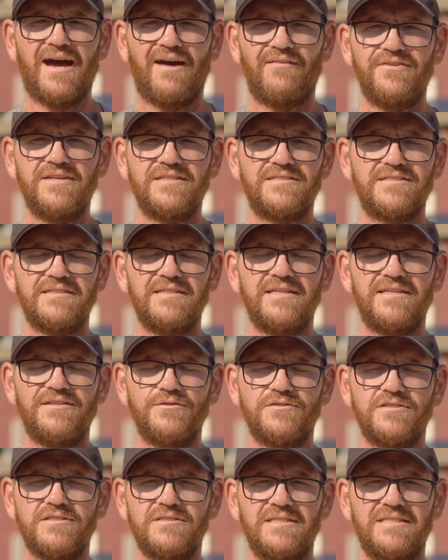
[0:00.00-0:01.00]
Obviously, it
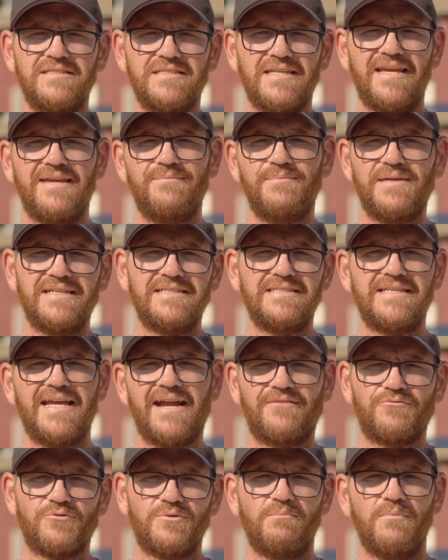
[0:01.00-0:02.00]
uses the same
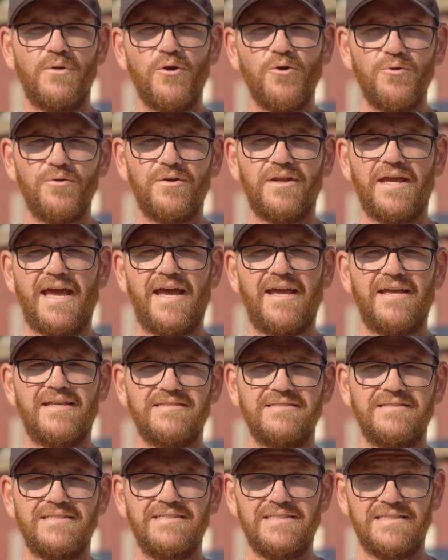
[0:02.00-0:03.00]
exact remote
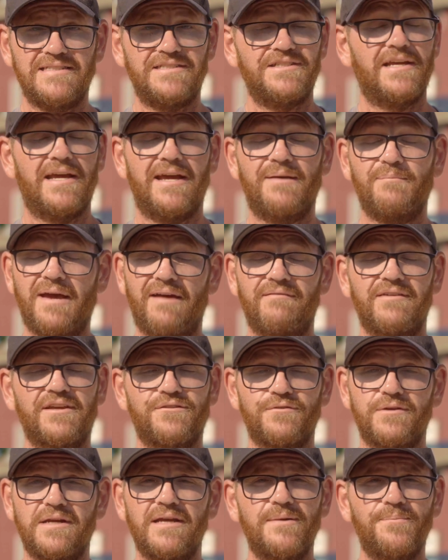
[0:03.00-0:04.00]
as the DJI Mavic
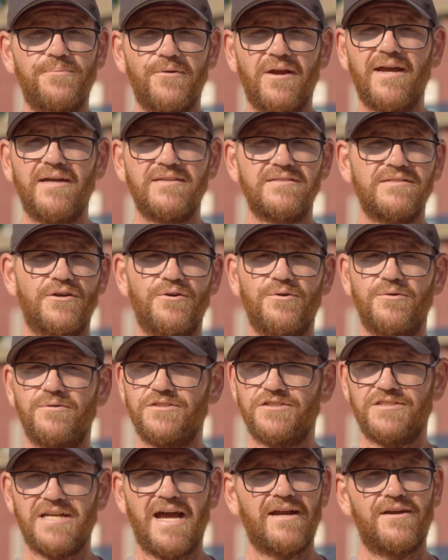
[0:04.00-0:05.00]
3 Enterprise, go
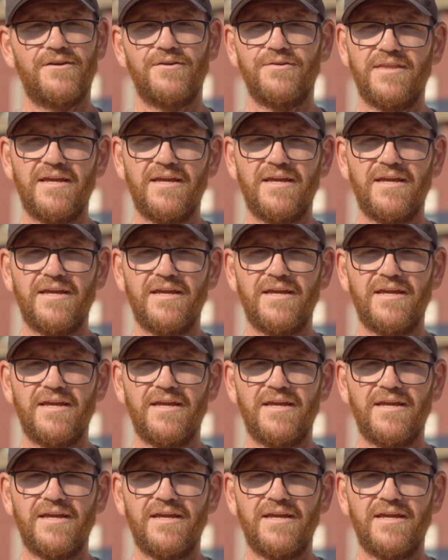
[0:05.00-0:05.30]
shocker